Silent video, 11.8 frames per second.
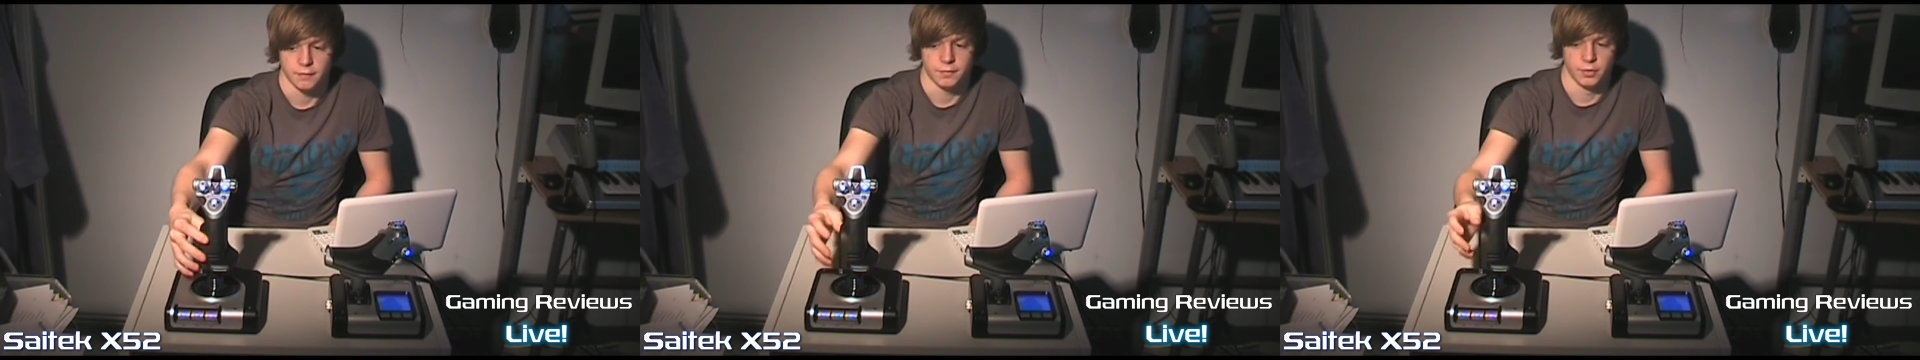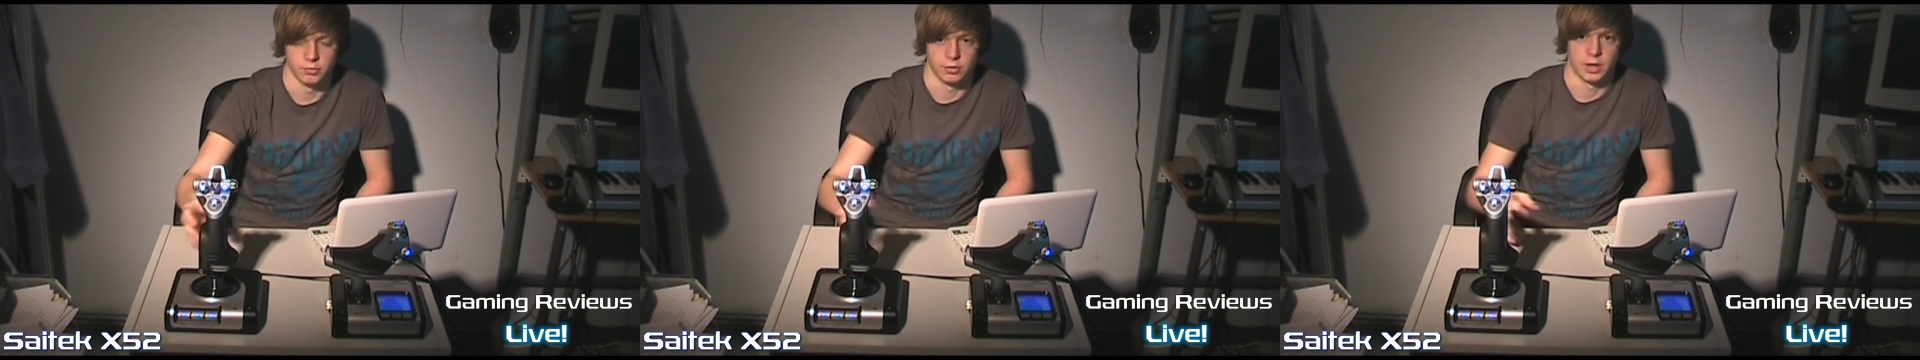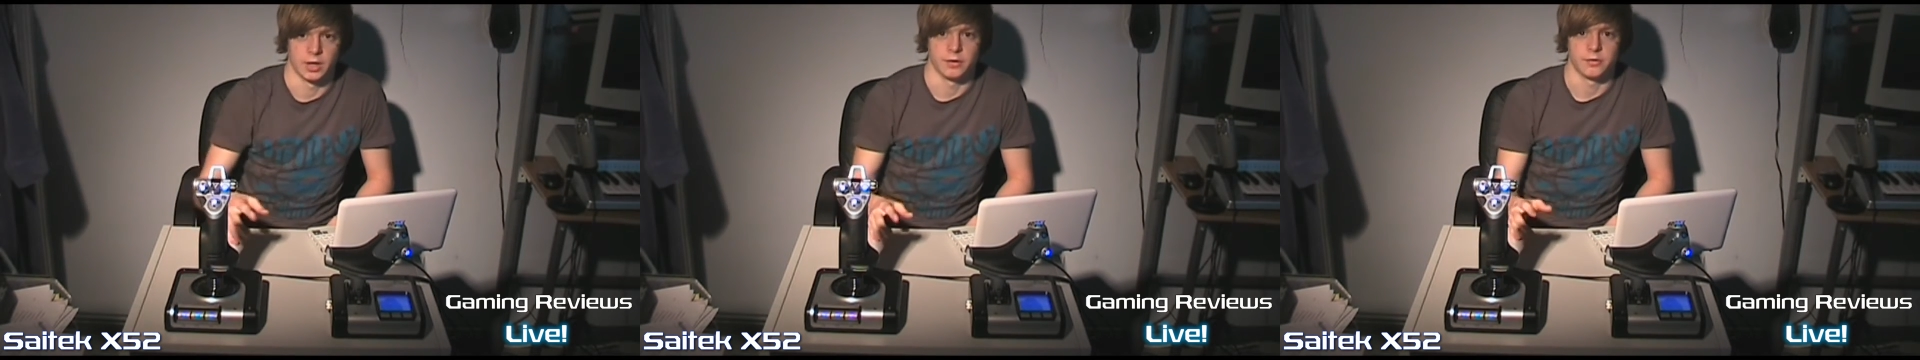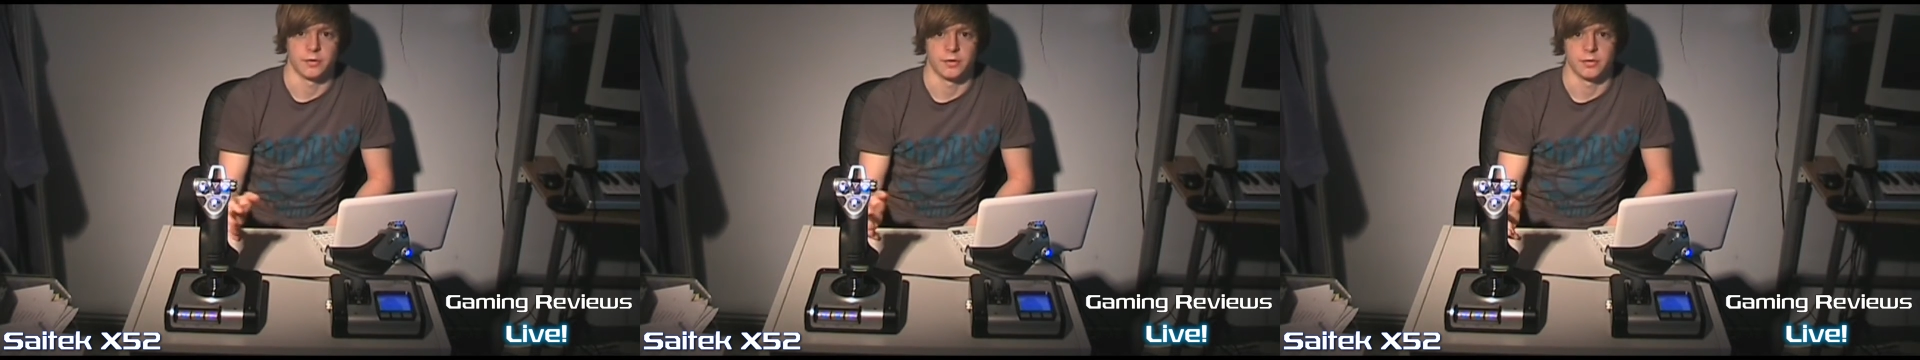it feels really
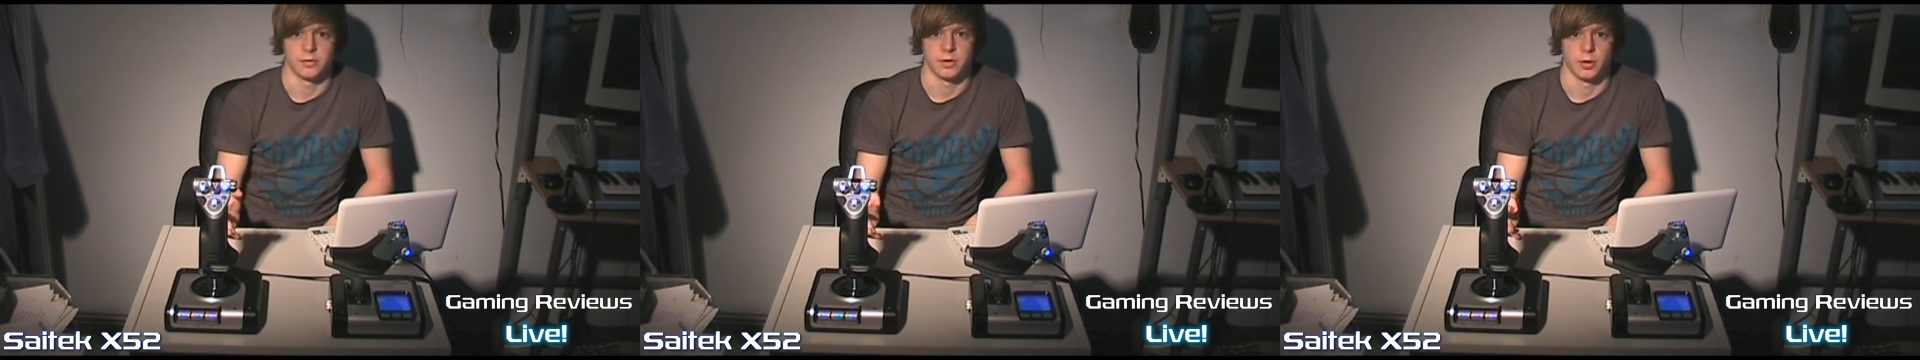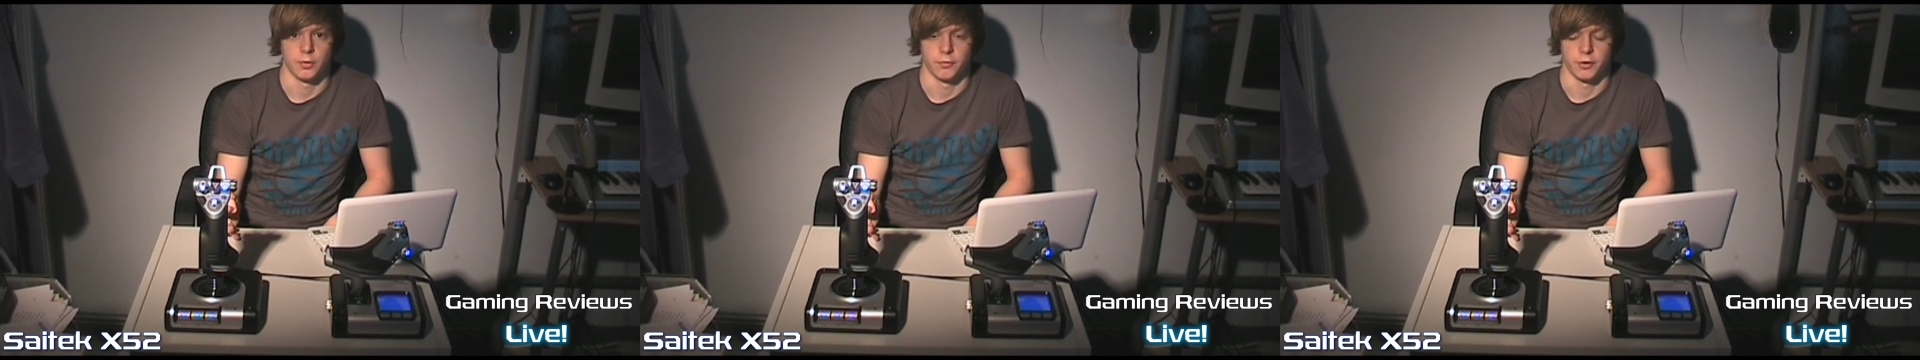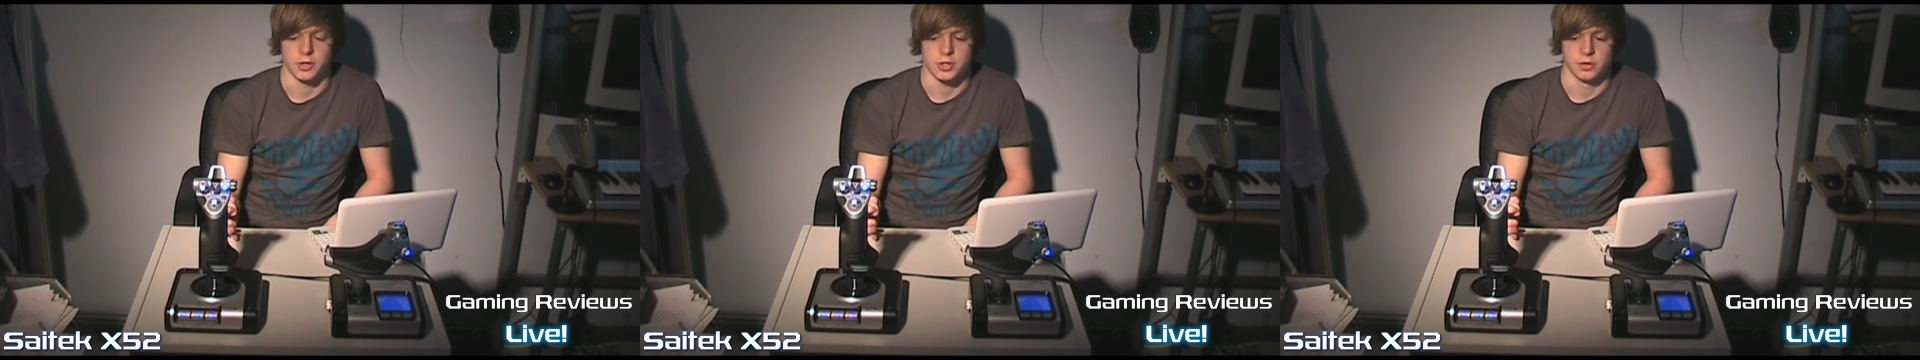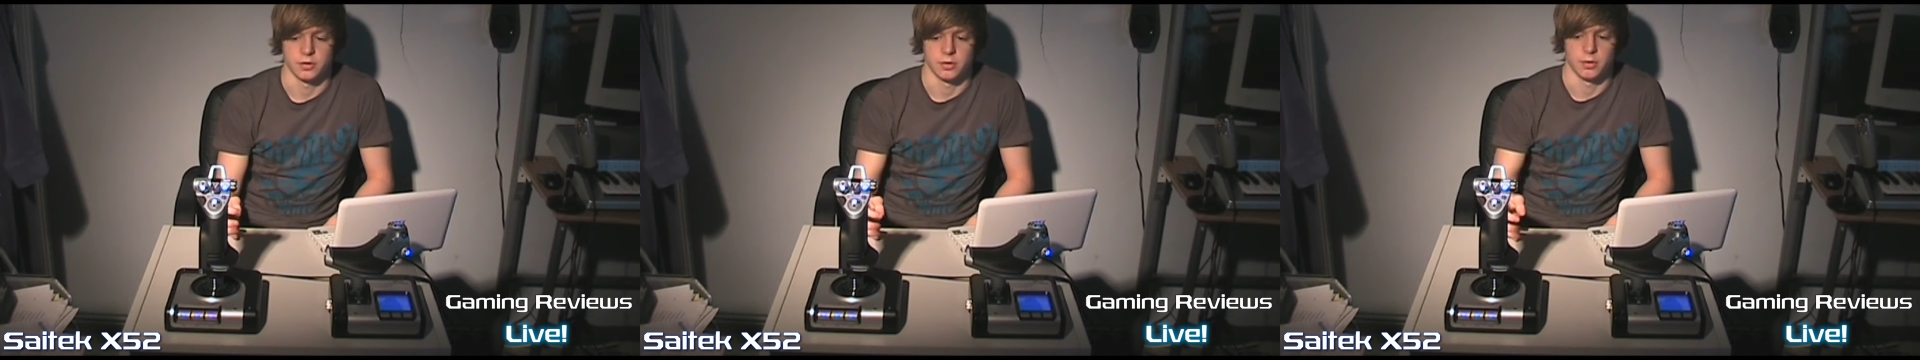nice. This is low
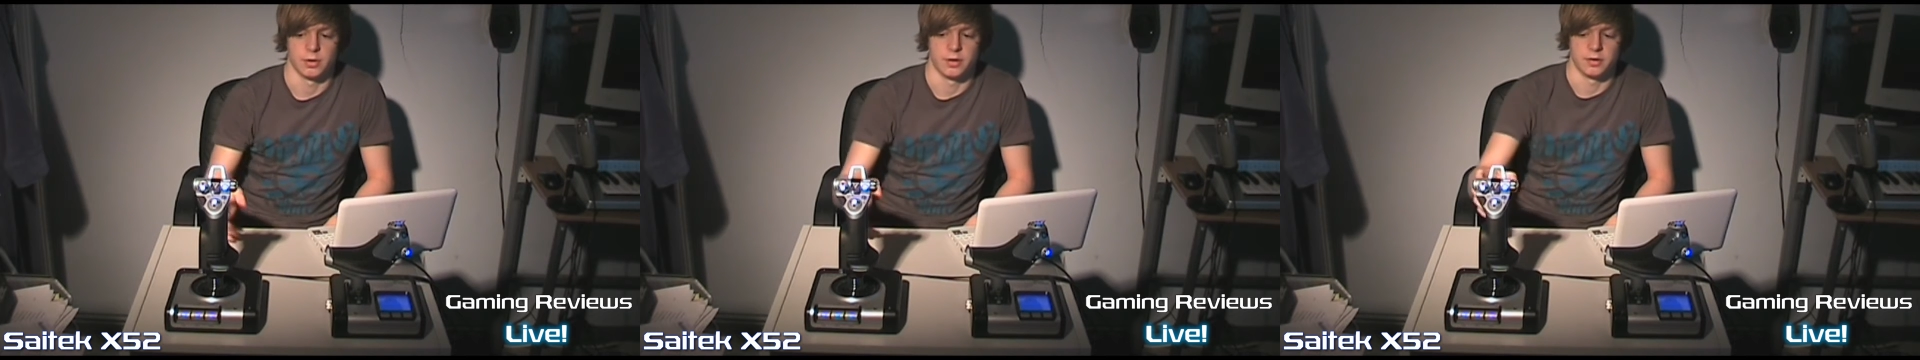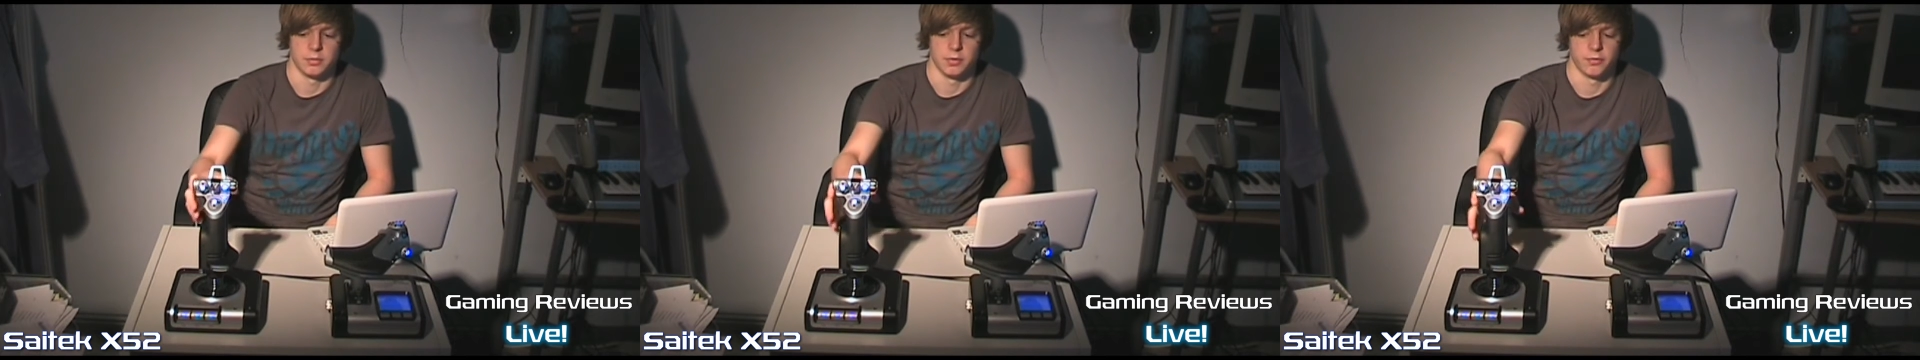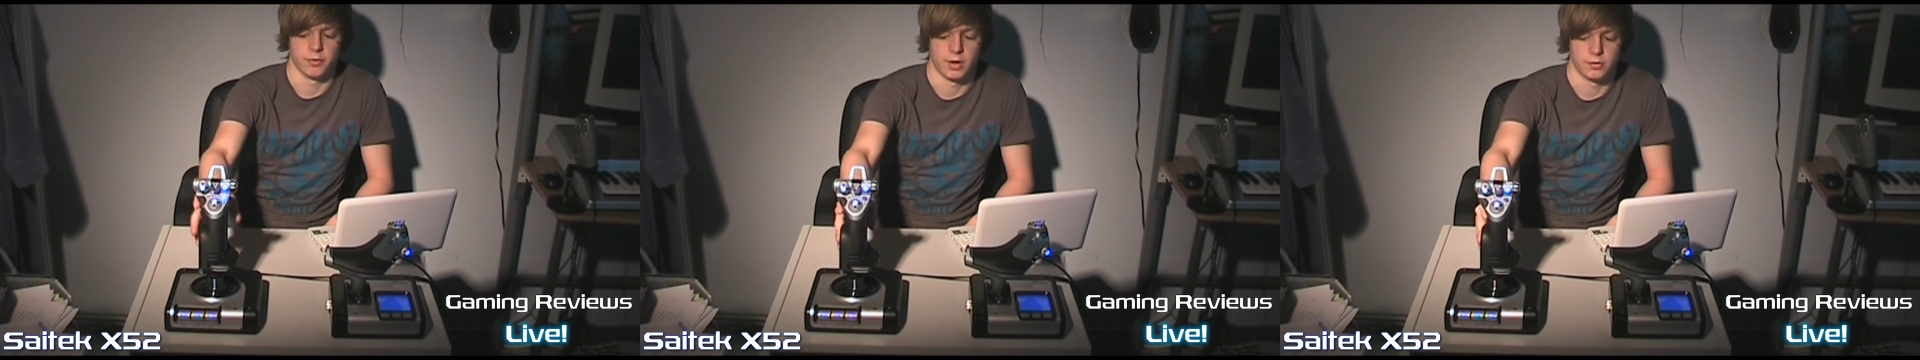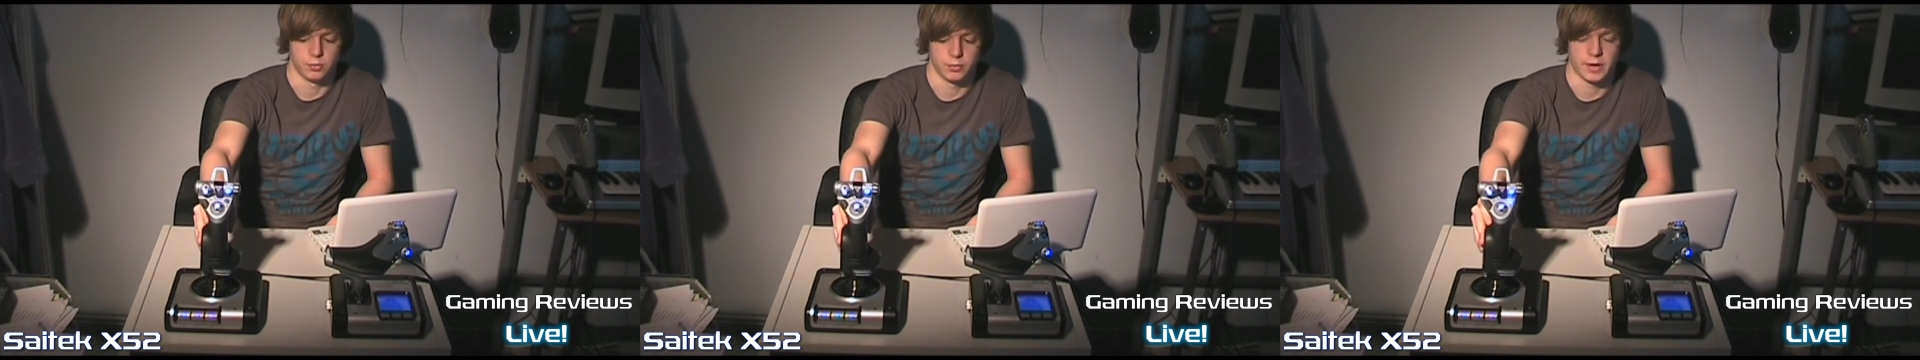friction, so it'll easily move
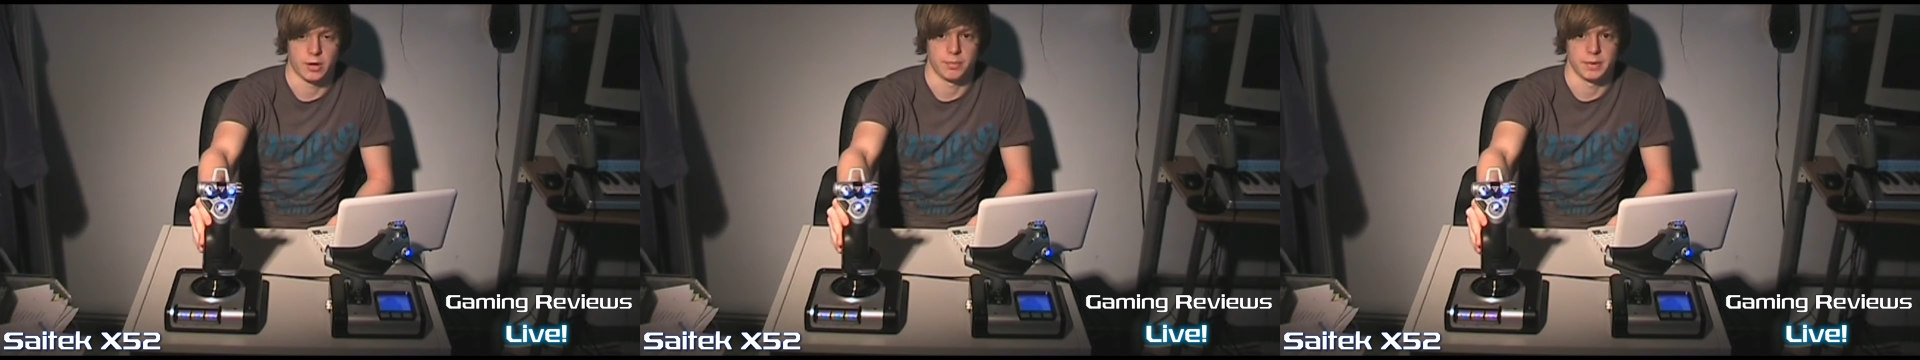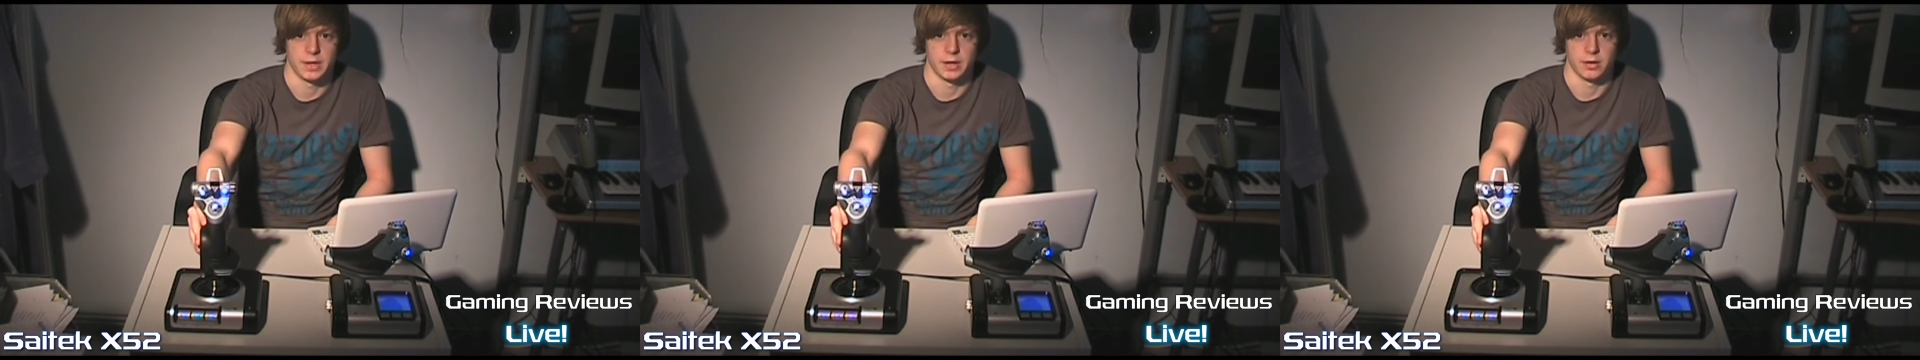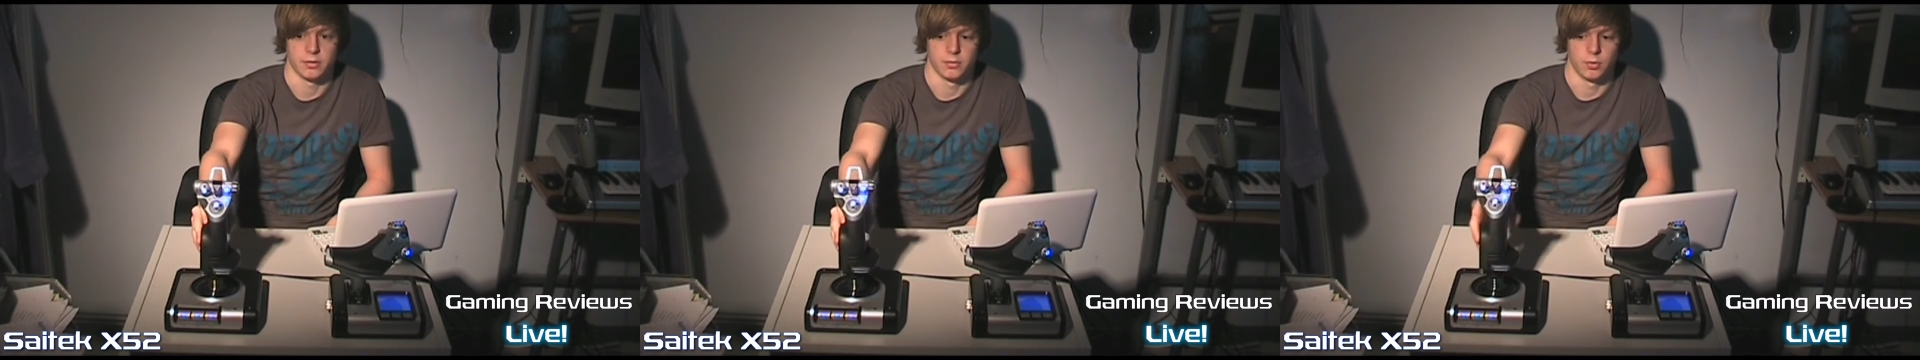around without being